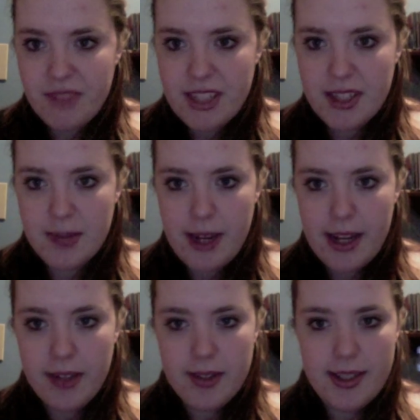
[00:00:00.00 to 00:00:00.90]
This is what I
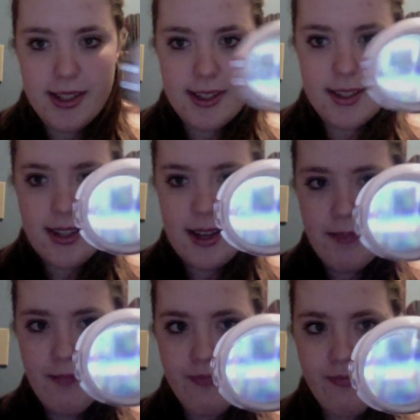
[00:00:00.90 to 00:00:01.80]
use. It's
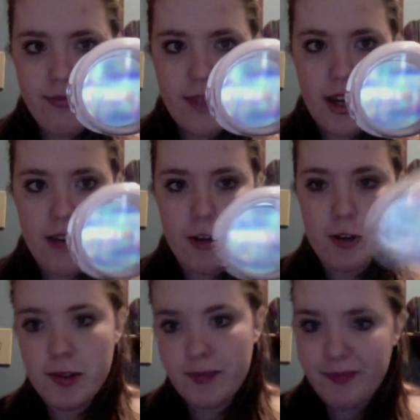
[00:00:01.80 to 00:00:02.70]
the
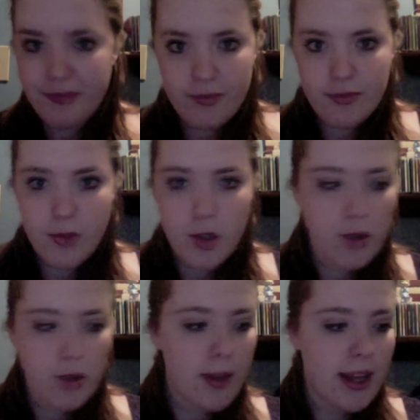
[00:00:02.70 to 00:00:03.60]
CoverGirl
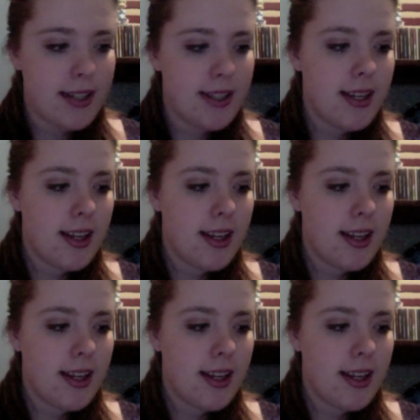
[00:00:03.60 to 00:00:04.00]
True Blend,